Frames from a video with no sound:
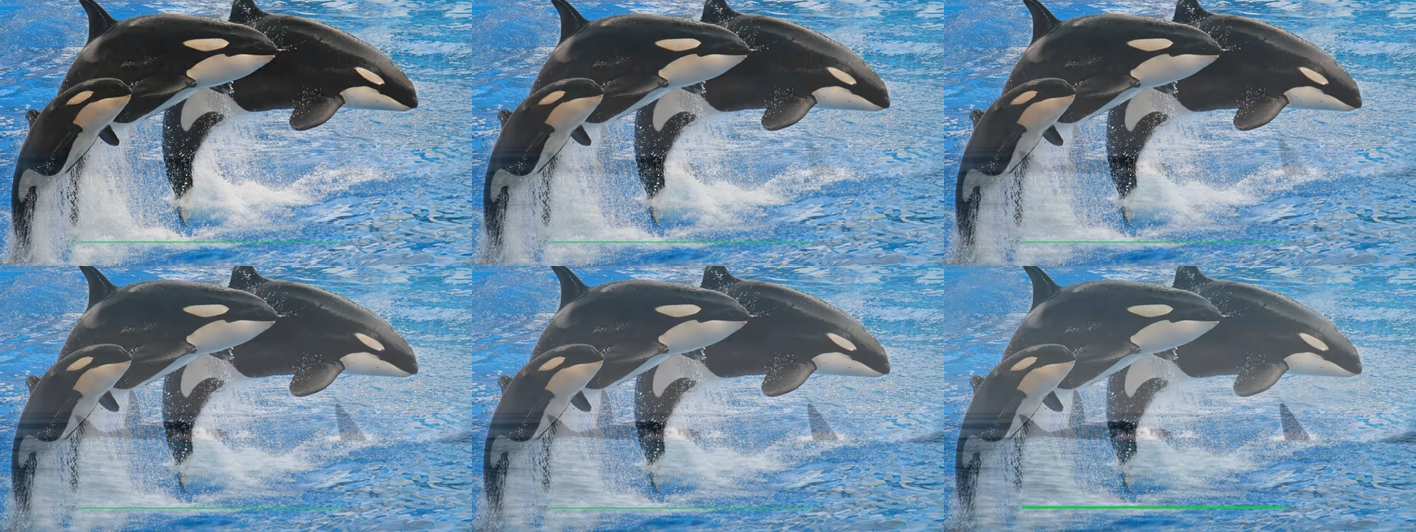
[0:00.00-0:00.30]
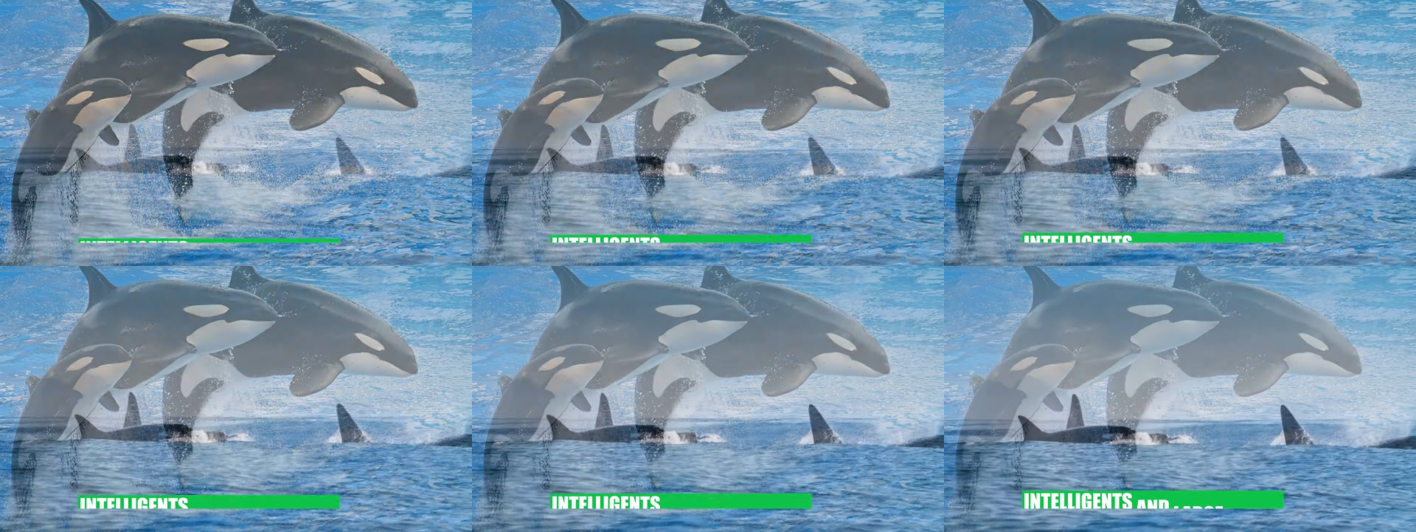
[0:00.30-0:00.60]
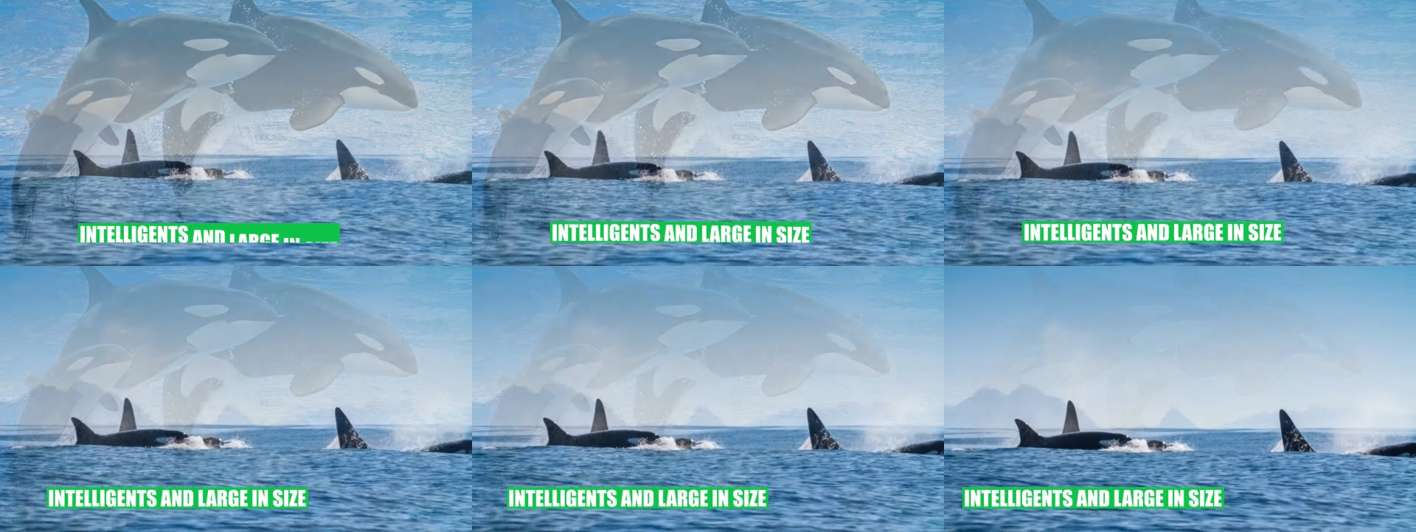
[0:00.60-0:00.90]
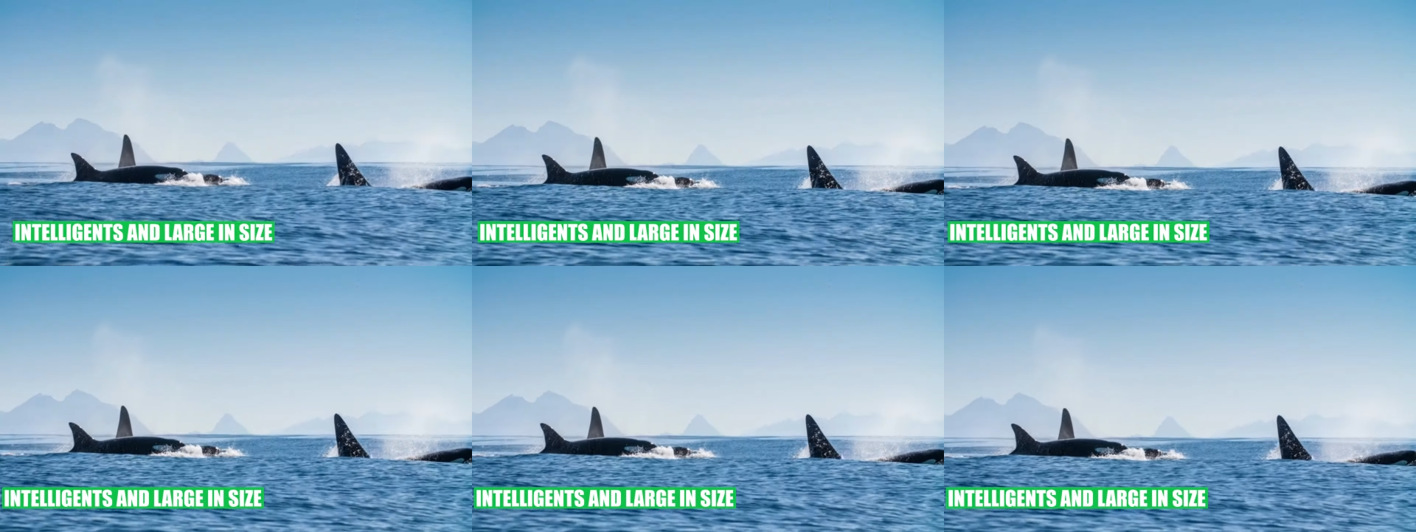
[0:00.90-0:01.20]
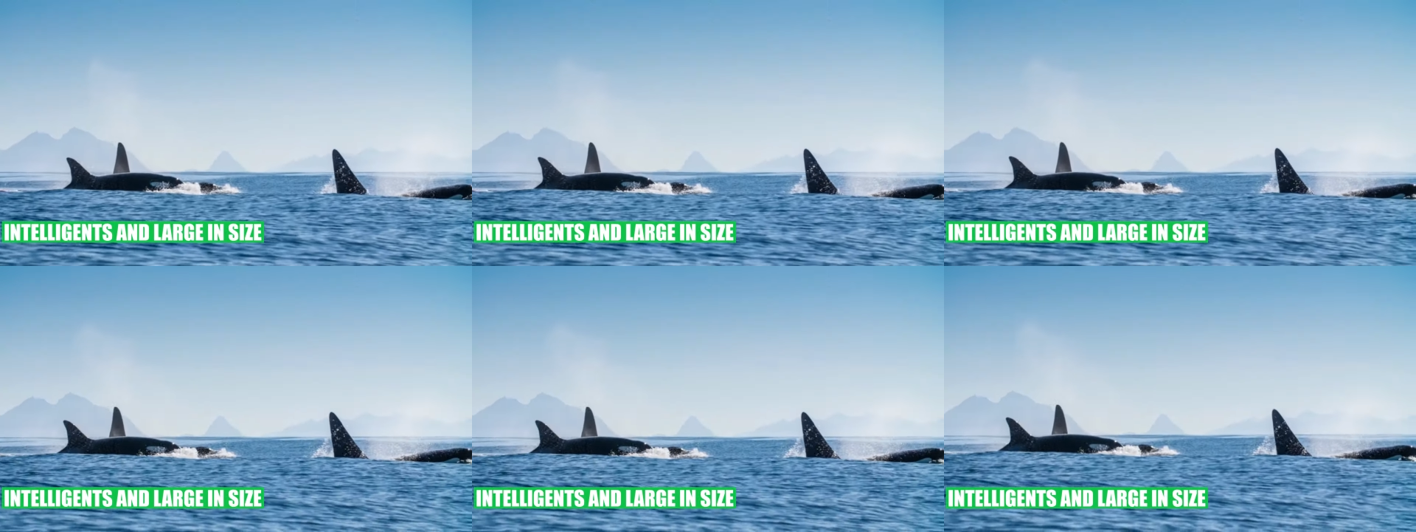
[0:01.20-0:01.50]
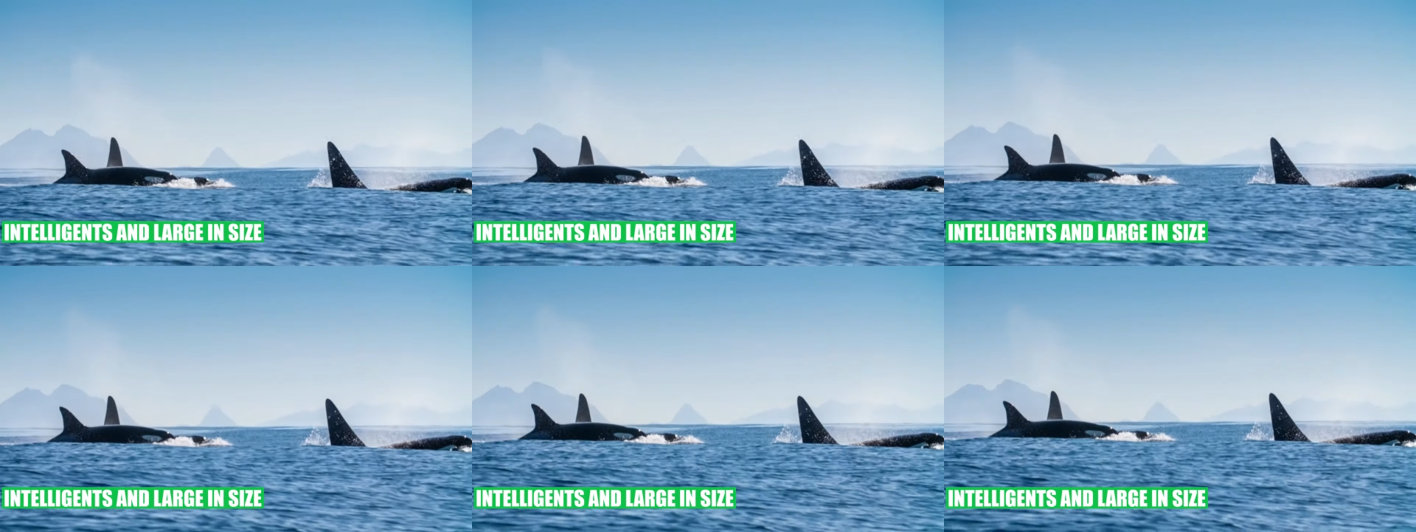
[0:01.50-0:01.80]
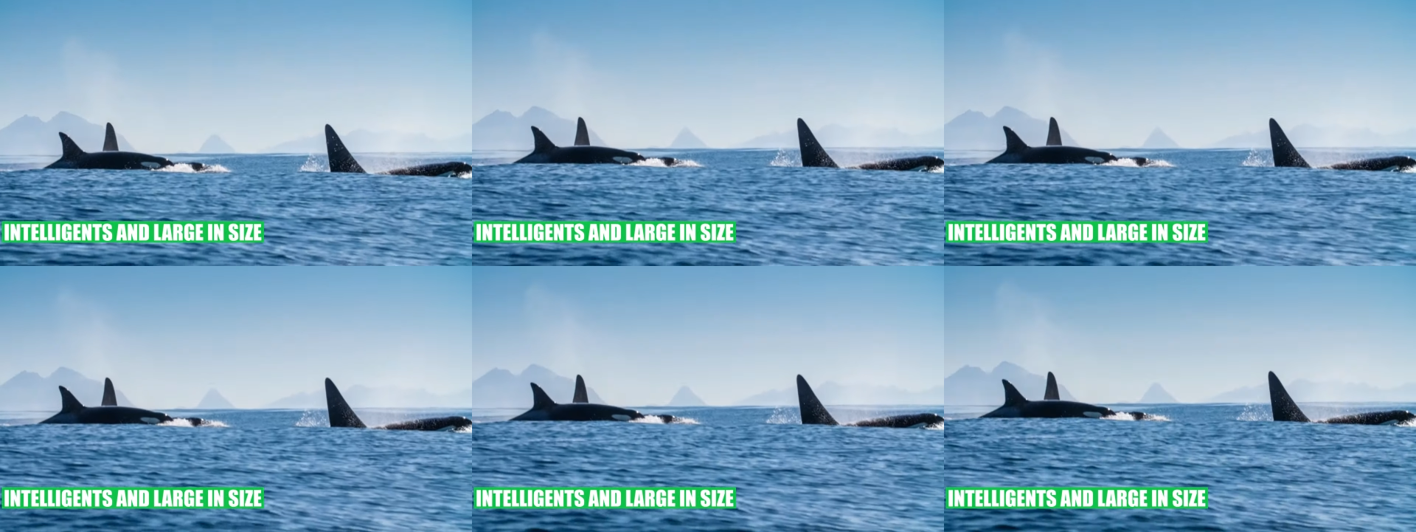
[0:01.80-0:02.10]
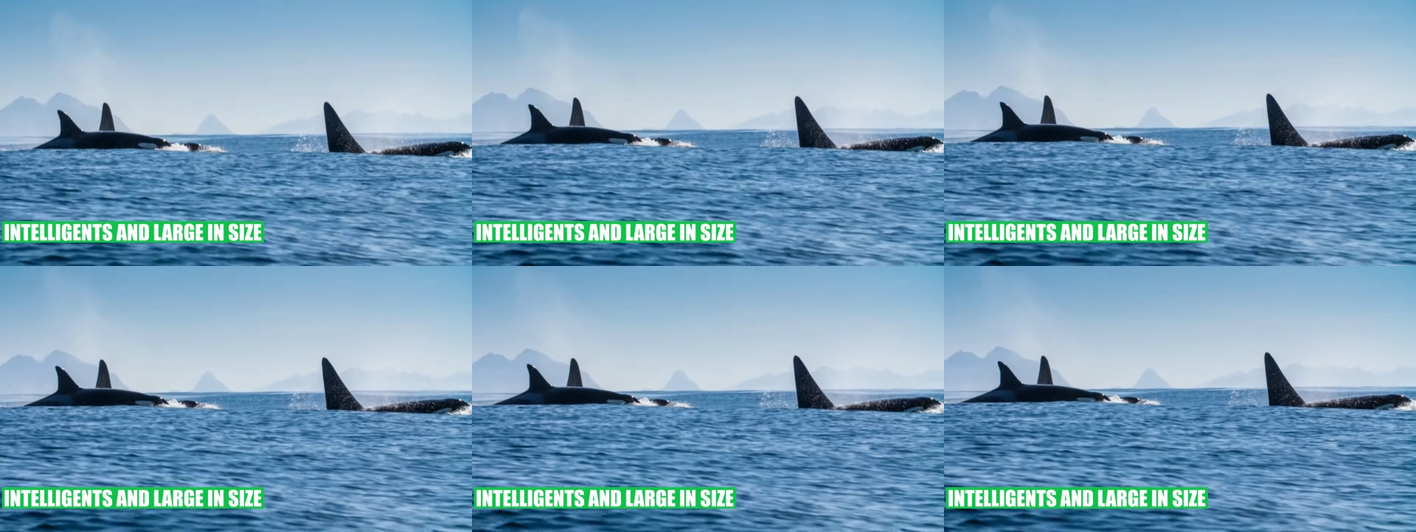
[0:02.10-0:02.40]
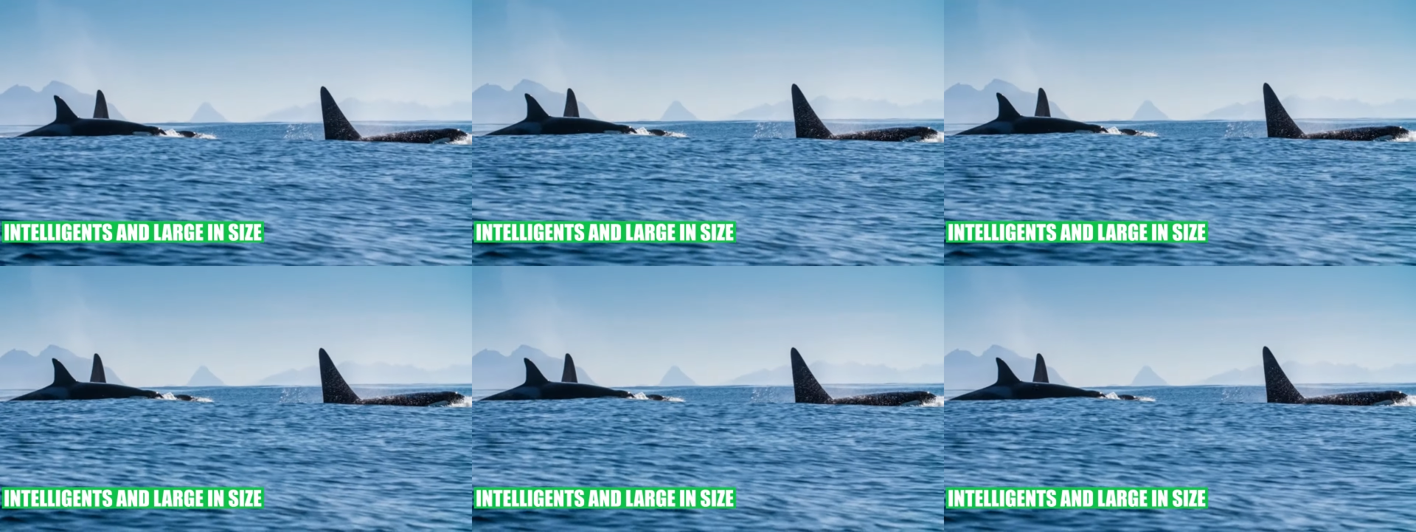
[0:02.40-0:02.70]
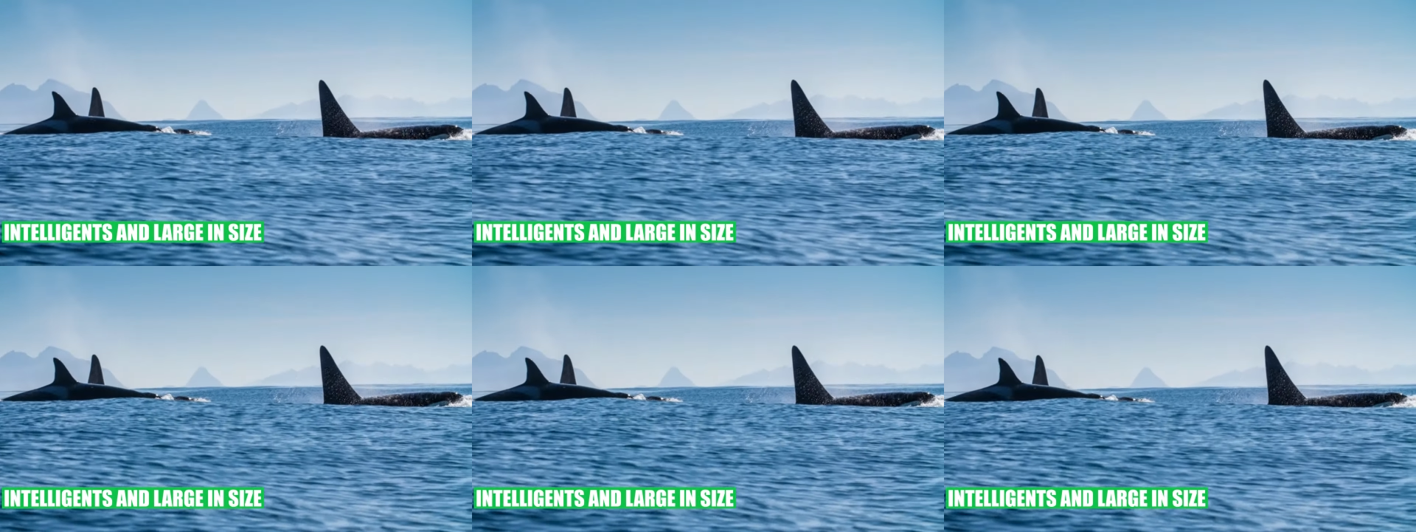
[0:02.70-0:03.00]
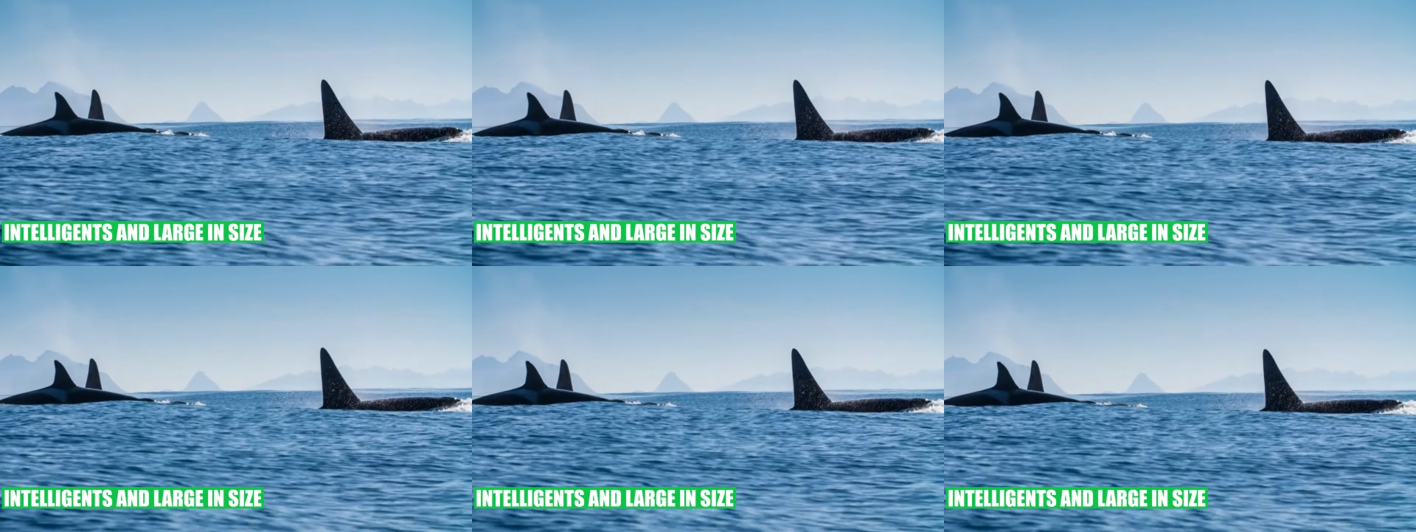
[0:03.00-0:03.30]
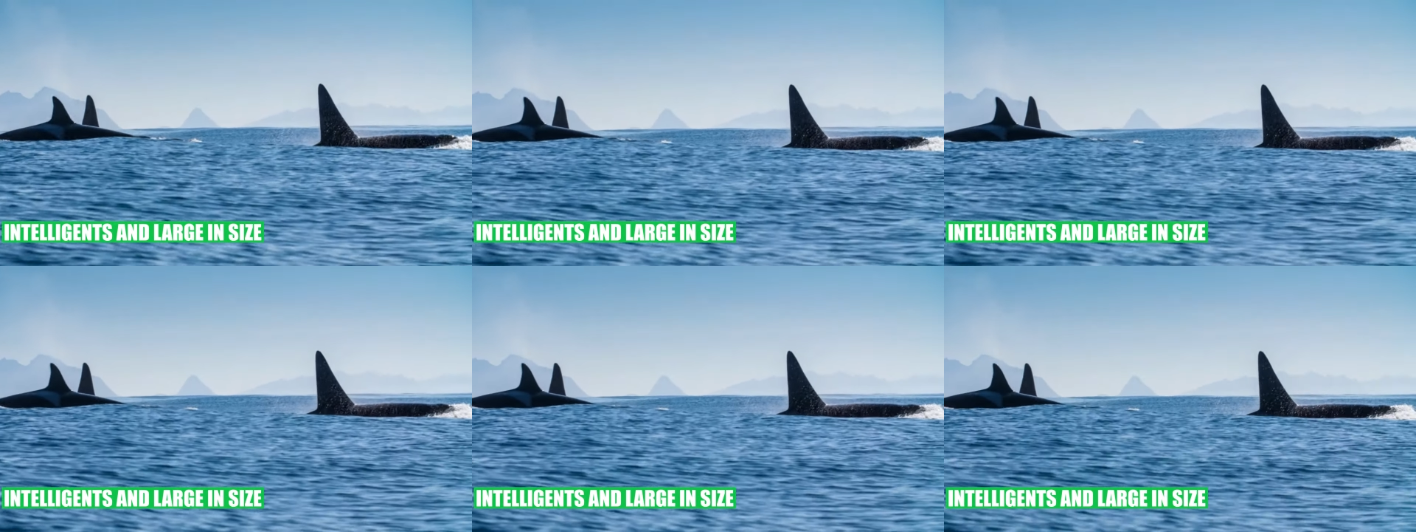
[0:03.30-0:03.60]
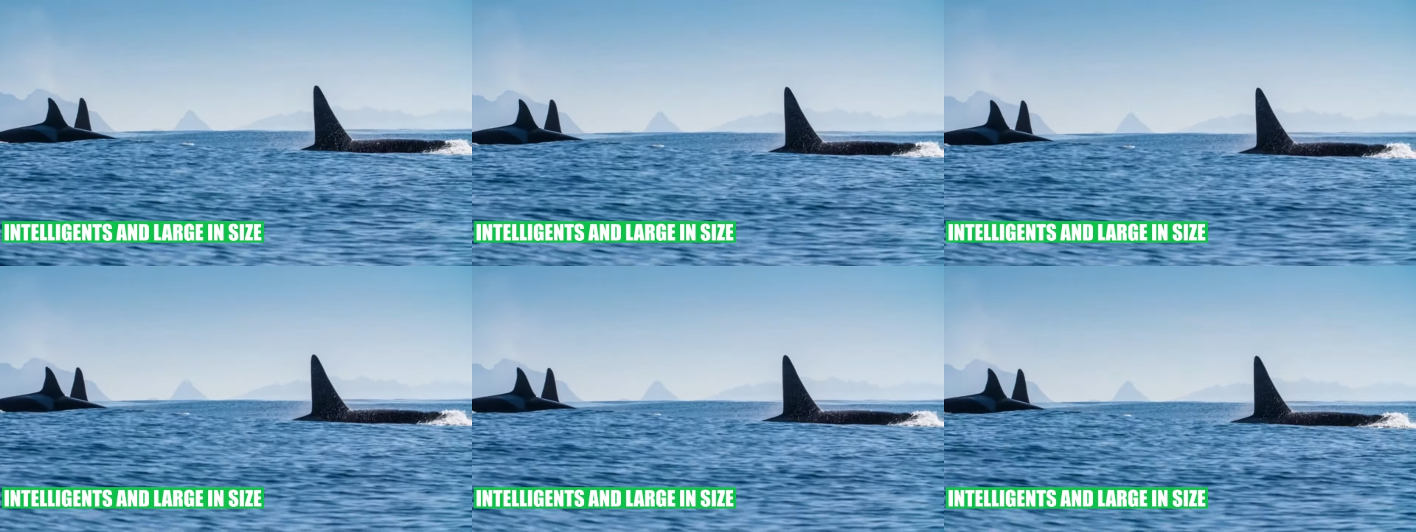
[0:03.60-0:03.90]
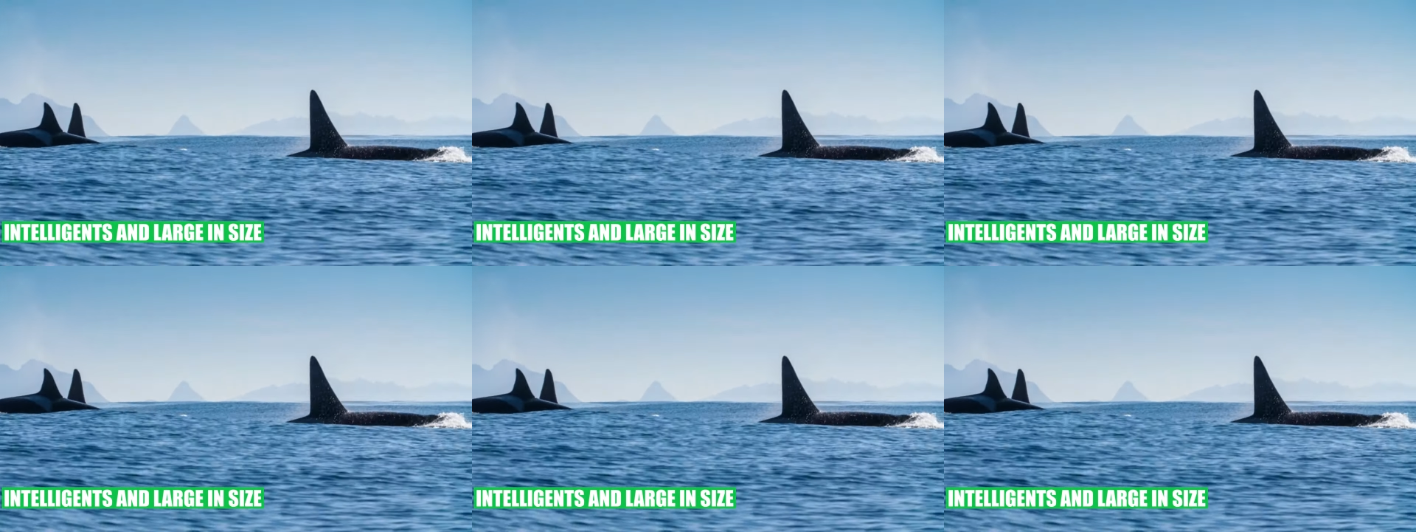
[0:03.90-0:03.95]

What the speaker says: Nobody's mouth can be seen.